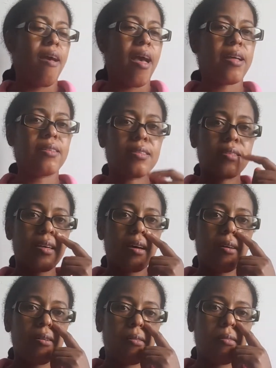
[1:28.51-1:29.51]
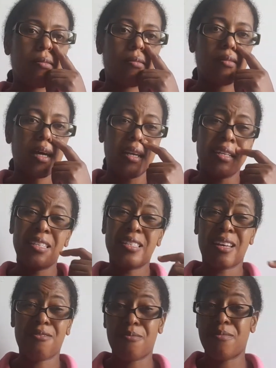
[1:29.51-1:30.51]
And so, and this is
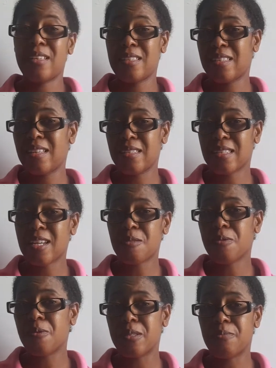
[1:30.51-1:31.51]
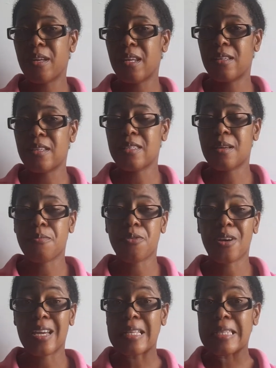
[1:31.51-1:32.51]
like from, you see the sketchbook was made on December
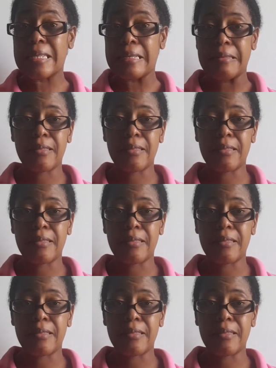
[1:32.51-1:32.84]
18th.